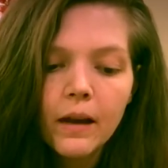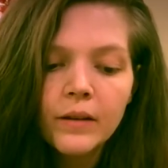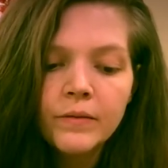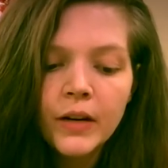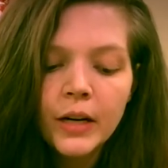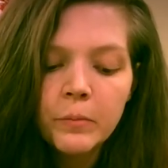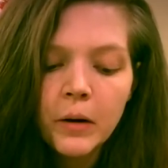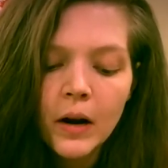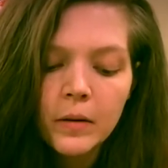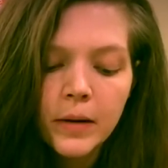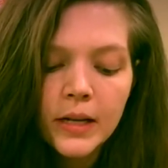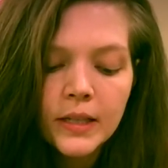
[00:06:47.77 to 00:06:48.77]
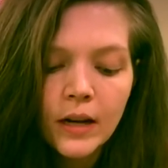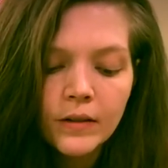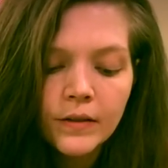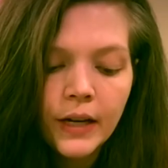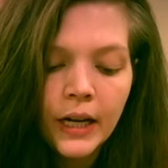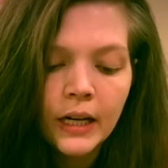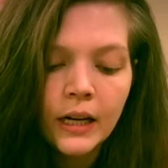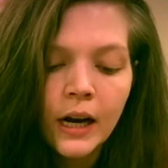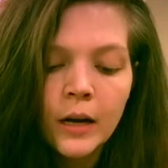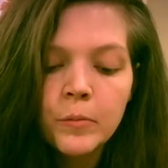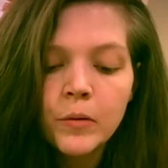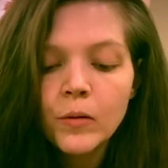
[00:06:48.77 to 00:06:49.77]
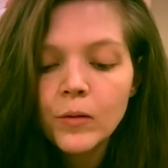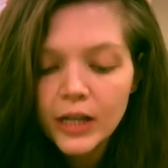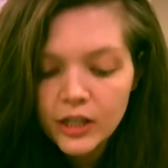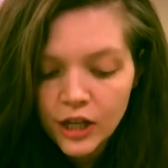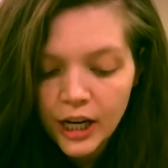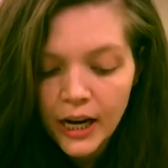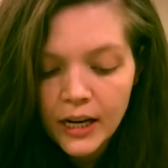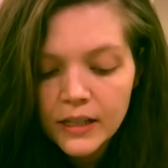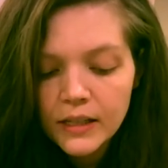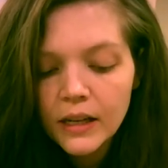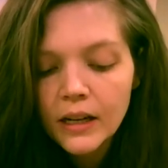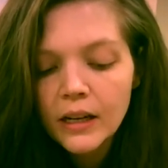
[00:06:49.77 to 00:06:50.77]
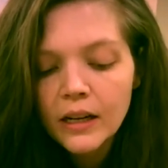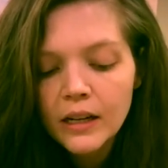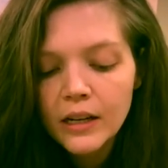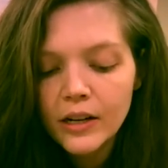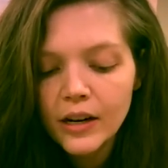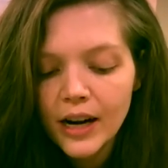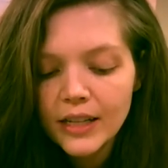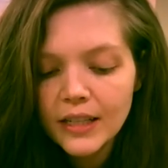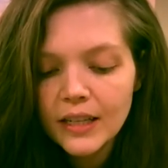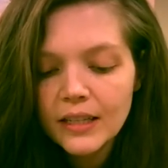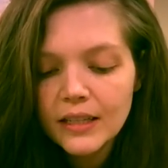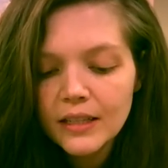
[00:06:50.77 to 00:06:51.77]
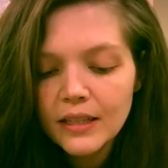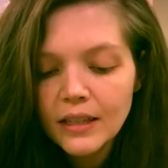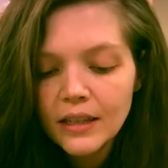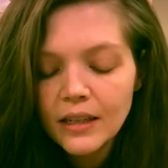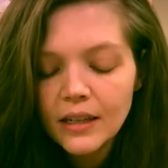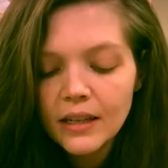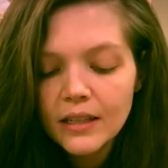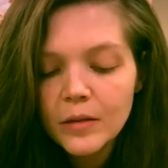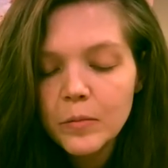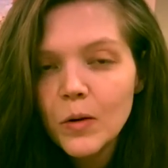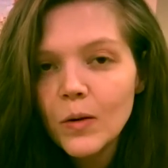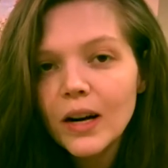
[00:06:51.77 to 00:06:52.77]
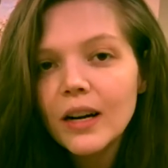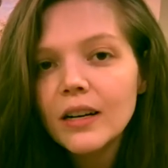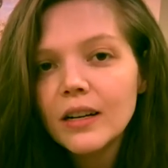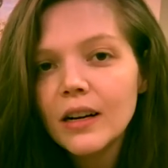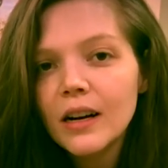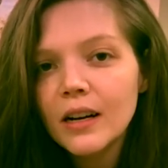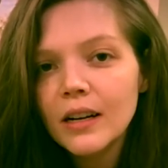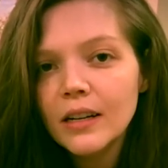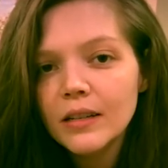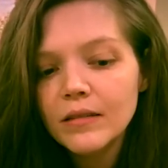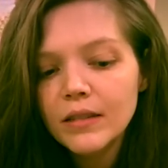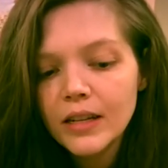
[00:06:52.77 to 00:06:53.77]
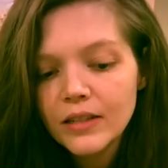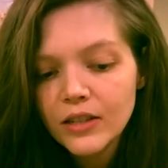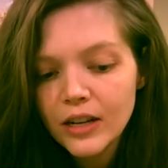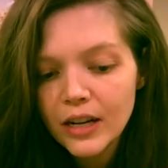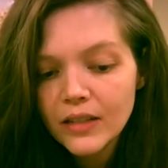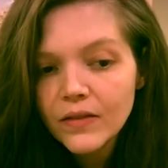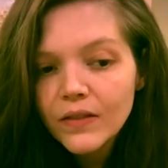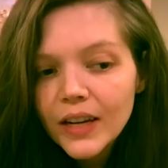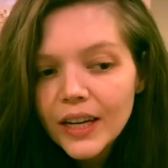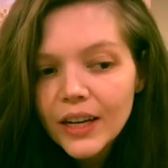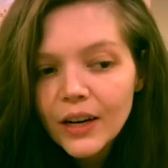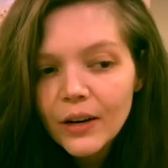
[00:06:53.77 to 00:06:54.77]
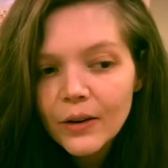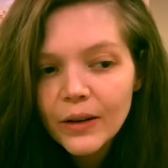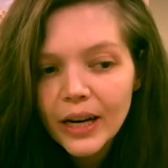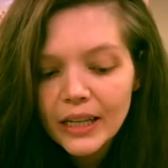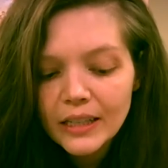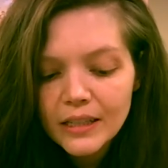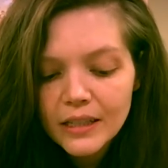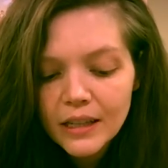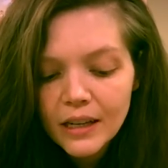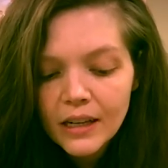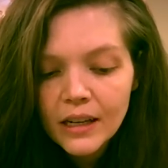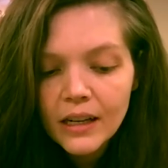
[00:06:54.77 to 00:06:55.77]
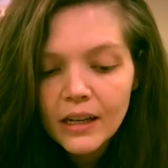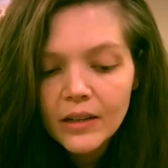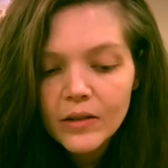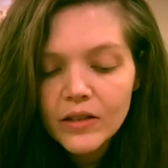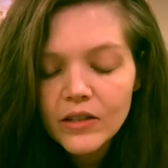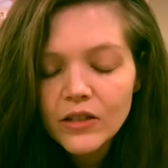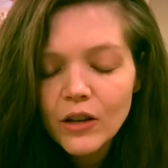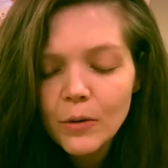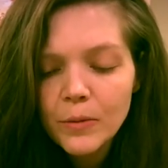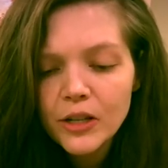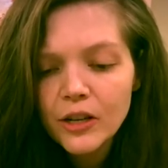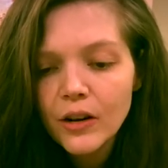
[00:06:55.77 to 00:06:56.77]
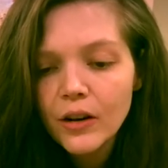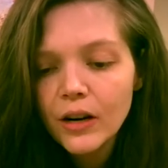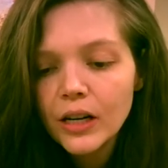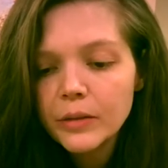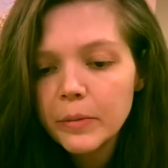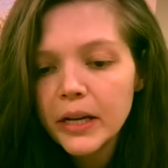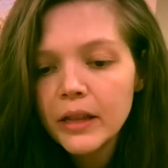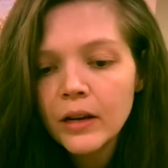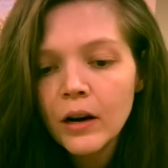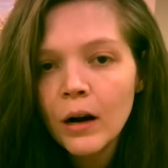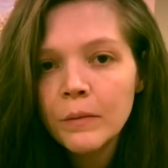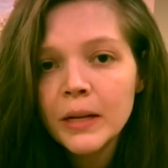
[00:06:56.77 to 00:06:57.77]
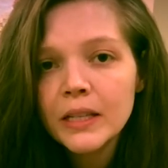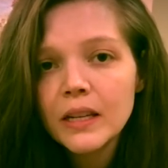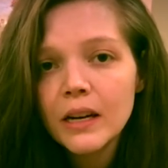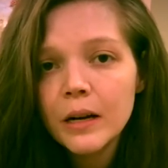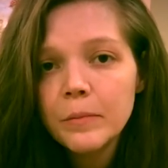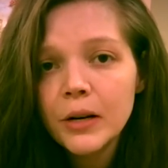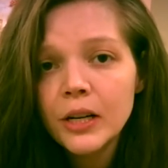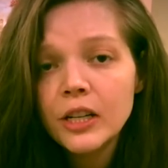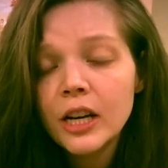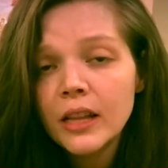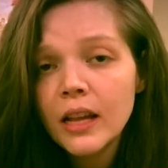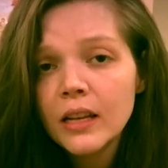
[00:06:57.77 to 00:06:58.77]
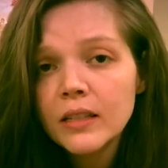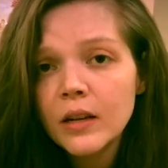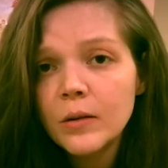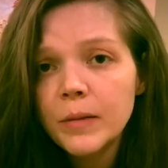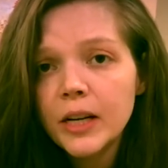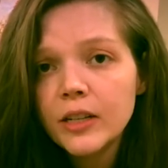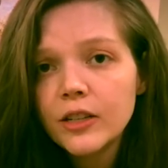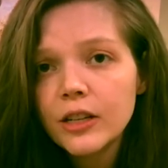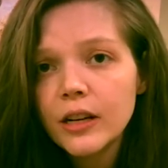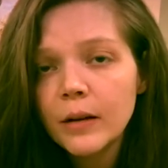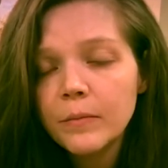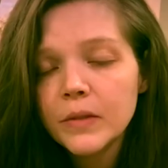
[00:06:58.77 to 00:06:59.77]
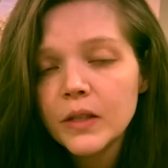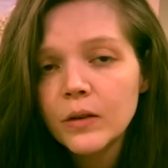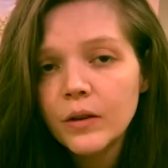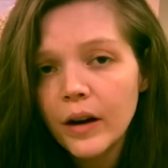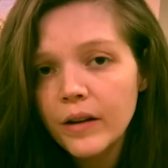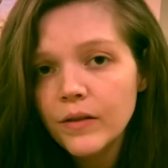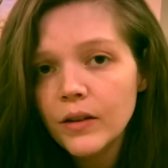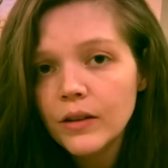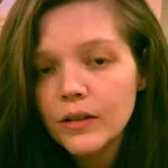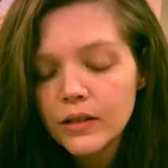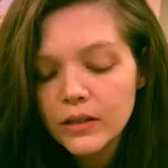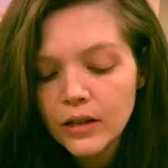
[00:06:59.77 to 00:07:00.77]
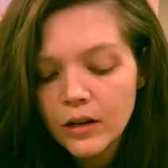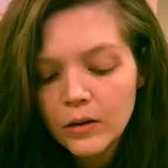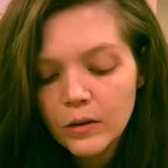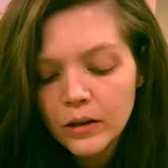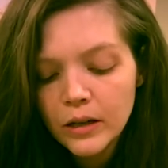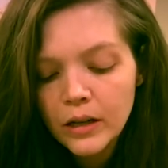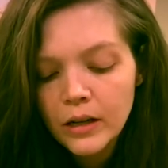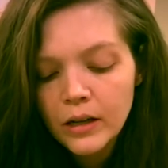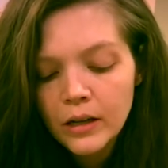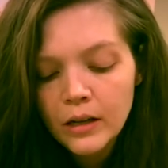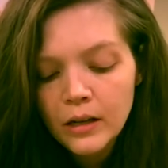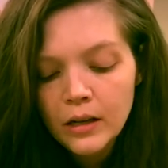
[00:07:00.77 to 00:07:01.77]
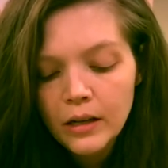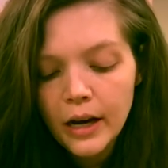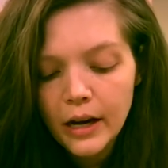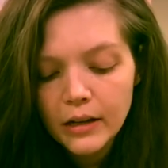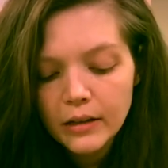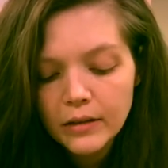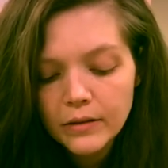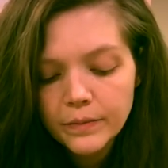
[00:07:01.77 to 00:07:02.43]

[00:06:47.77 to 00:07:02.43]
I'm very proud of myself, and I appreciate your guys' support on yesterday's video, and it was so much encouragement in the comments, and I appreciate that so much. I'm so grateful. So yeah.